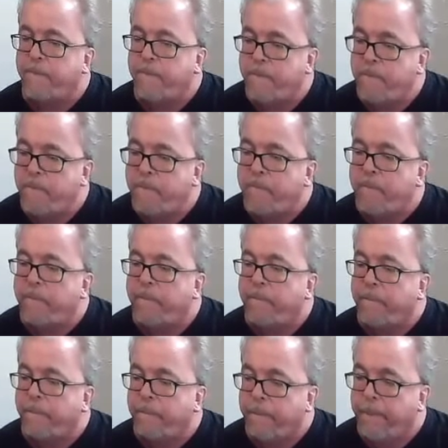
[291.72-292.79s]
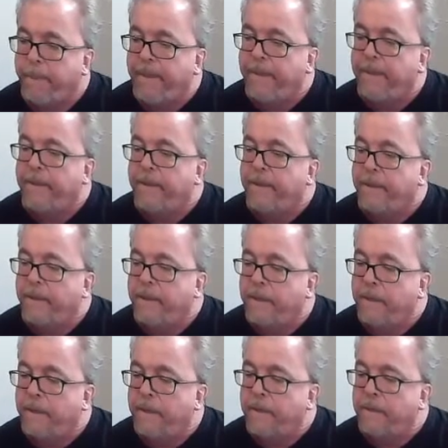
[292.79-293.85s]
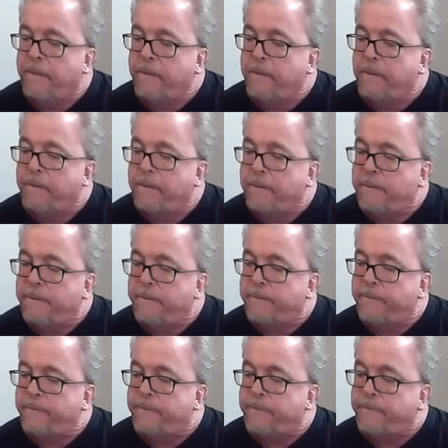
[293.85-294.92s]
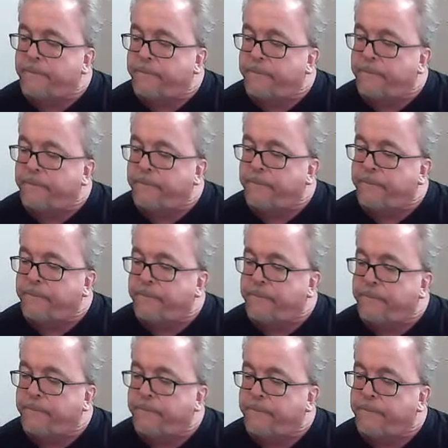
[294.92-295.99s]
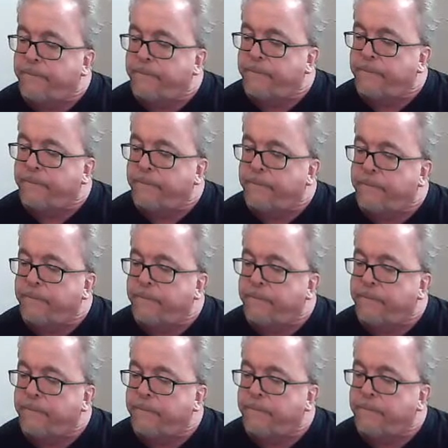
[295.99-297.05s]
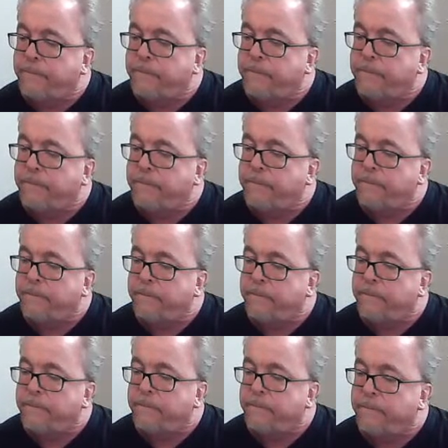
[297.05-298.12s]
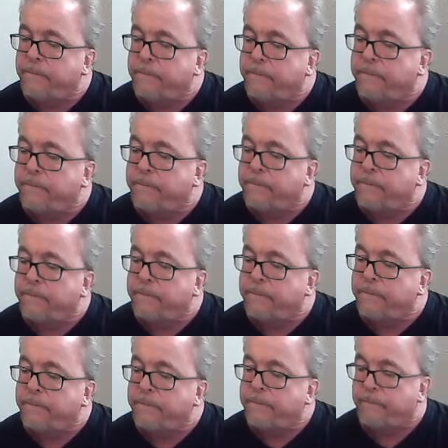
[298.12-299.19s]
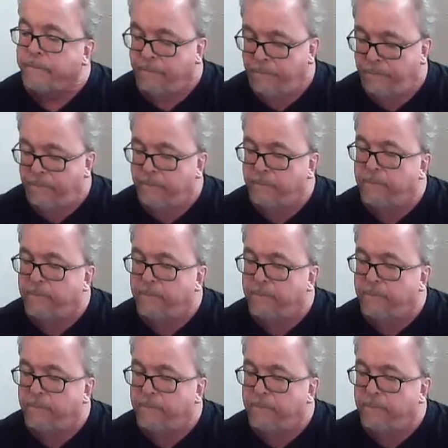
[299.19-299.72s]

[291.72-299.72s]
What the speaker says: (silent)